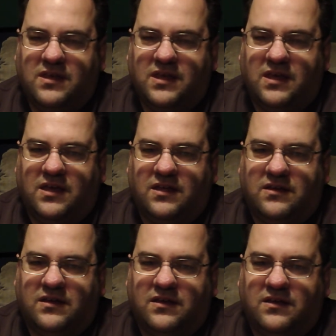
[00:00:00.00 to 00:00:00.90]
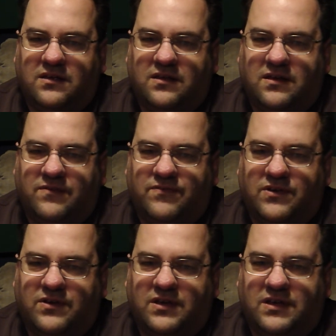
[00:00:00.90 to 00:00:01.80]
and uh, I'm
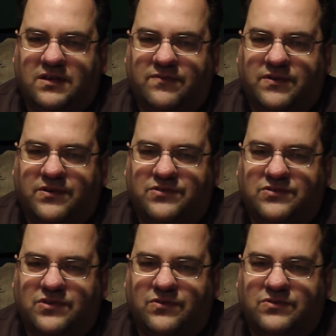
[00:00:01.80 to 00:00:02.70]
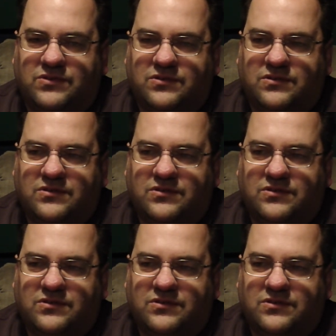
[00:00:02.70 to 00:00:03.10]
very very stoked,